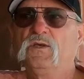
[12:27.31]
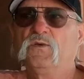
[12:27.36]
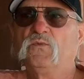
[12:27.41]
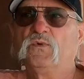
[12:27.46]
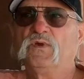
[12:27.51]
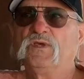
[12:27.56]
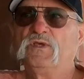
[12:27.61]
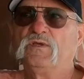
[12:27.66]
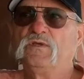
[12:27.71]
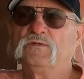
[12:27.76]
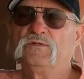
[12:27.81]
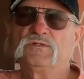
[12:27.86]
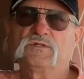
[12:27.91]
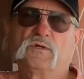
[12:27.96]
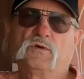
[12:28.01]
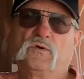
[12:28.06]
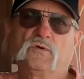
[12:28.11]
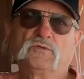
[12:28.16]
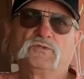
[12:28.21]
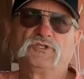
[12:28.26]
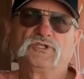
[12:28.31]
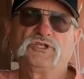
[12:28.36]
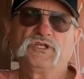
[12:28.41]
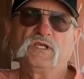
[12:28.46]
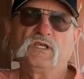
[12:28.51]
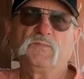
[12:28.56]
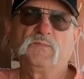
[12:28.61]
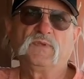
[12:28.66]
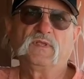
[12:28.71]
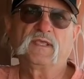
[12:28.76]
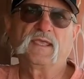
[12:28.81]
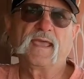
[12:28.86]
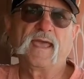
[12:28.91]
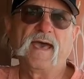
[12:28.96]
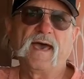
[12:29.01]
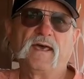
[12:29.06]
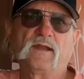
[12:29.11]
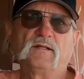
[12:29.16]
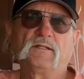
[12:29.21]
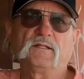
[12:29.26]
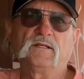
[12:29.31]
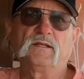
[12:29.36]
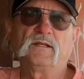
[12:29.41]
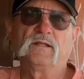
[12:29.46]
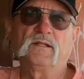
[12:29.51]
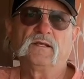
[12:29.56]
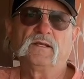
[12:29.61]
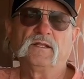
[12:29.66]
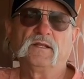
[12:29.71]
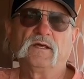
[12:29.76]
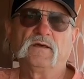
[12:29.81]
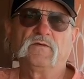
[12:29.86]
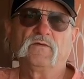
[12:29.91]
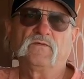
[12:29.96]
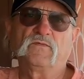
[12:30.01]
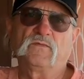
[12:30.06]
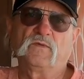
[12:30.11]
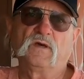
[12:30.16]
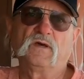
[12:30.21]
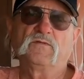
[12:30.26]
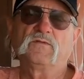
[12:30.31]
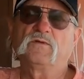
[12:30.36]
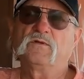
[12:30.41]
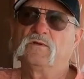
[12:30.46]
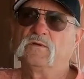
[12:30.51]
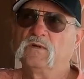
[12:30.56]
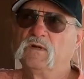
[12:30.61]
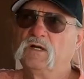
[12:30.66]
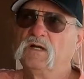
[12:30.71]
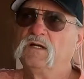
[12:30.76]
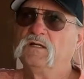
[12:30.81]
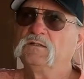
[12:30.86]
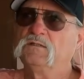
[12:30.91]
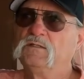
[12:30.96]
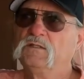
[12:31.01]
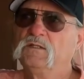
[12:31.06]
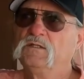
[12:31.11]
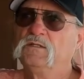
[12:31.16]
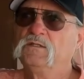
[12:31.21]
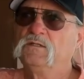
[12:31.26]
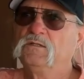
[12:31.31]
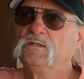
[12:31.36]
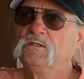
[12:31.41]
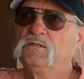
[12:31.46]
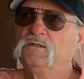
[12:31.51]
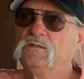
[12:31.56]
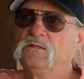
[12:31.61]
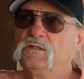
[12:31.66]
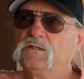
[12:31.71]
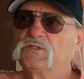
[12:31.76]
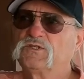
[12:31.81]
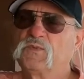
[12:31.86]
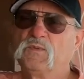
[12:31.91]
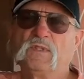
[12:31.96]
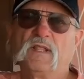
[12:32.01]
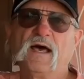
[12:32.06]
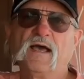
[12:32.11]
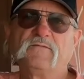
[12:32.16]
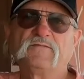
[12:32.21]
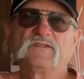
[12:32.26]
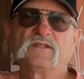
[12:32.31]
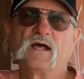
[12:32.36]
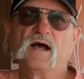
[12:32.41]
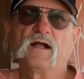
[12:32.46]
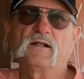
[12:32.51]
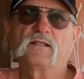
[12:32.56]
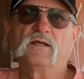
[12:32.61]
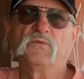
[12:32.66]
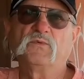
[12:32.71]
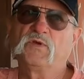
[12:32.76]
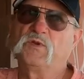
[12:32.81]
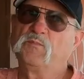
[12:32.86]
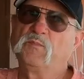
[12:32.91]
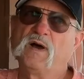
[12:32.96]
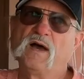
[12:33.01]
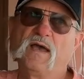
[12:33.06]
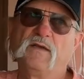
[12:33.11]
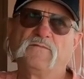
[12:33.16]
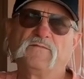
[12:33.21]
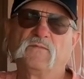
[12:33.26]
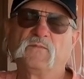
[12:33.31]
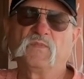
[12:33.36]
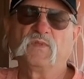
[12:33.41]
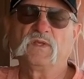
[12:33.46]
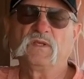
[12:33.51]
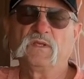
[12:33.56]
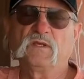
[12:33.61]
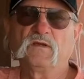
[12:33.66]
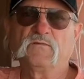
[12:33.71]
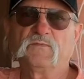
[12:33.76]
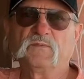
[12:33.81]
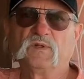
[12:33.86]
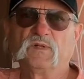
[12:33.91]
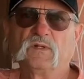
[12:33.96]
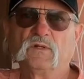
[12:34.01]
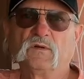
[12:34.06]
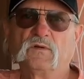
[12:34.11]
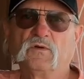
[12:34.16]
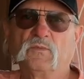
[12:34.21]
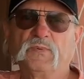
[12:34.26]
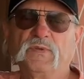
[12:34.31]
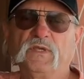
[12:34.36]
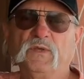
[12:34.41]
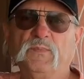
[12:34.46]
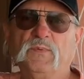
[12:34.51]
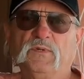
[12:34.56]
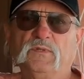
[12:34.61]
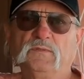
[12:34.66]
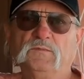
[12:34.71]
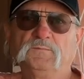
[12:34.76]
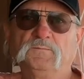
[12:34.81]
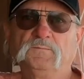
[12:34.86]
used to hold sheep and cattle and other livestock that we'd buy from the local people.